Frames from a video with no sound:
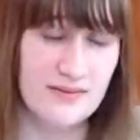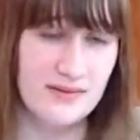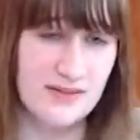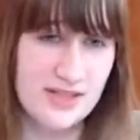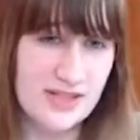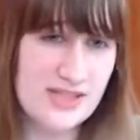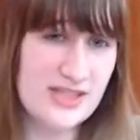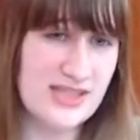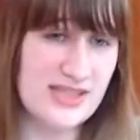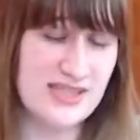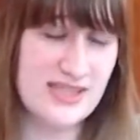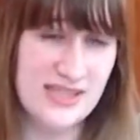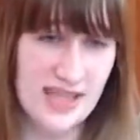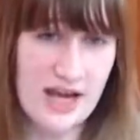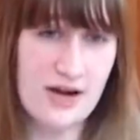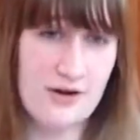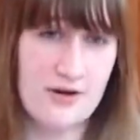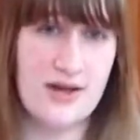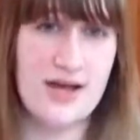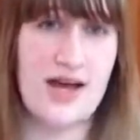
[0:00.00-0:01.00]
just
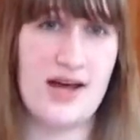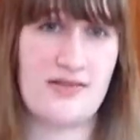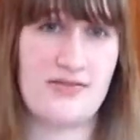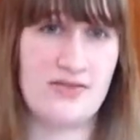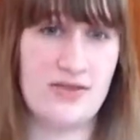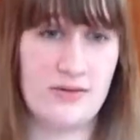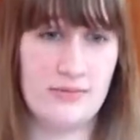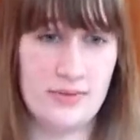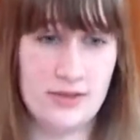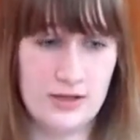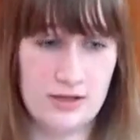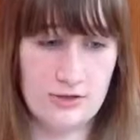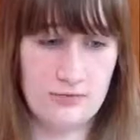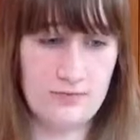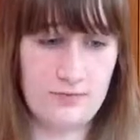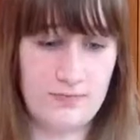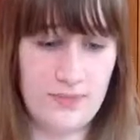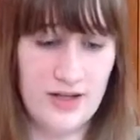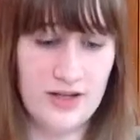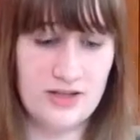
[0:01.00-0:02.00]
staring at them in their
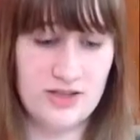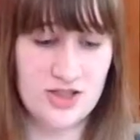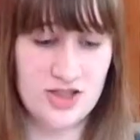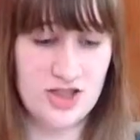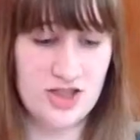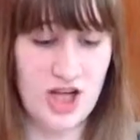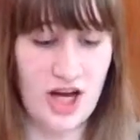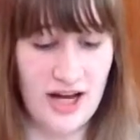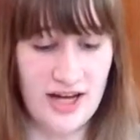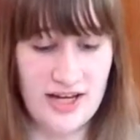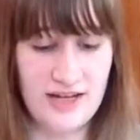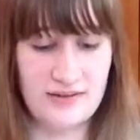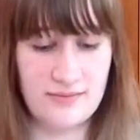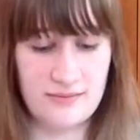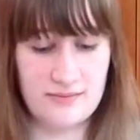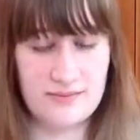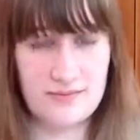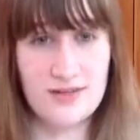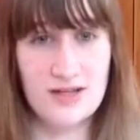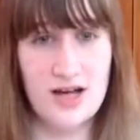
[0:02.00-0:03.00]
big, giant
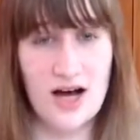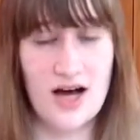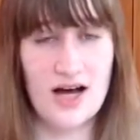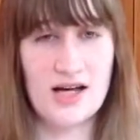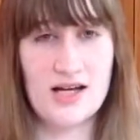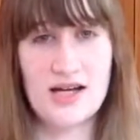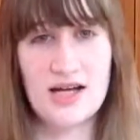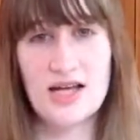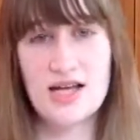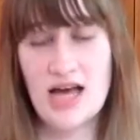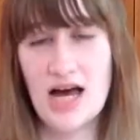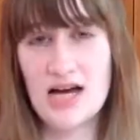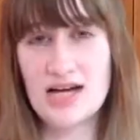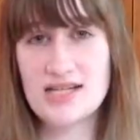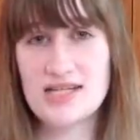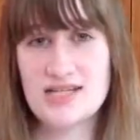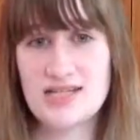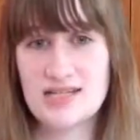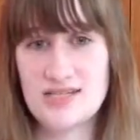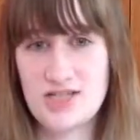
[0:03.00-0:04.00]
god and
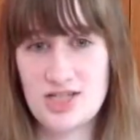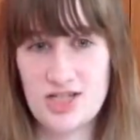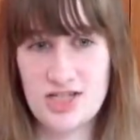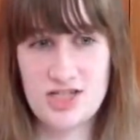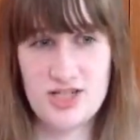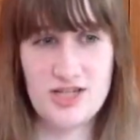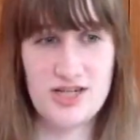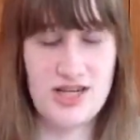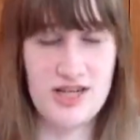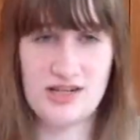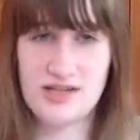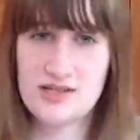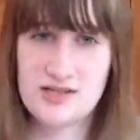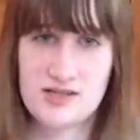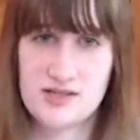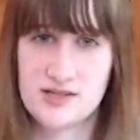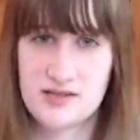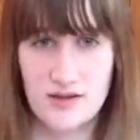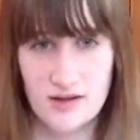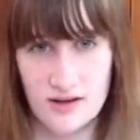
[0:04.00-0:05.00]

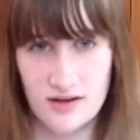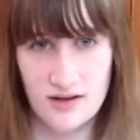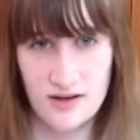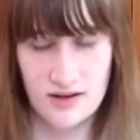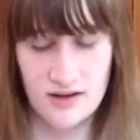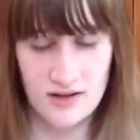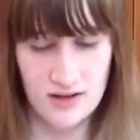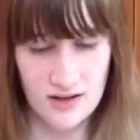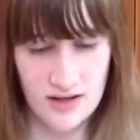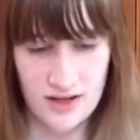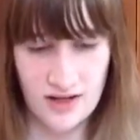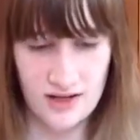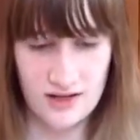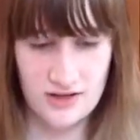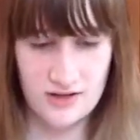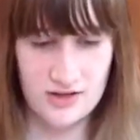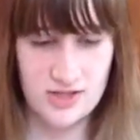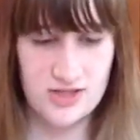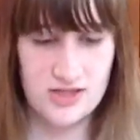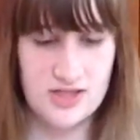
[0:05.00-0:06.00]
goddessishness. And
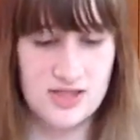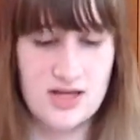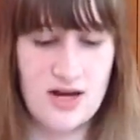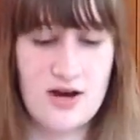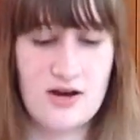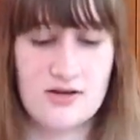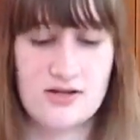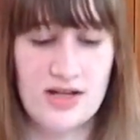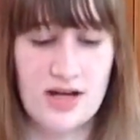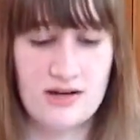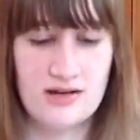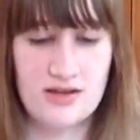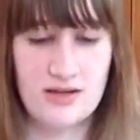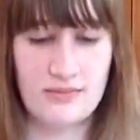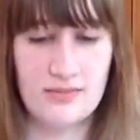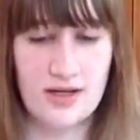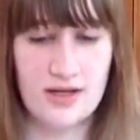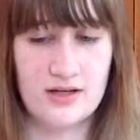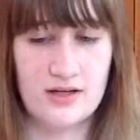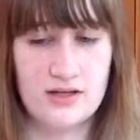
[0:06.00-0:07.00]
they're just staring down at
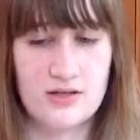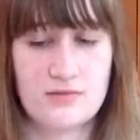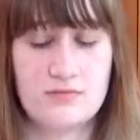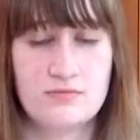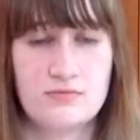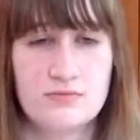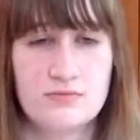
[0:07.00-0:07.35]
them like,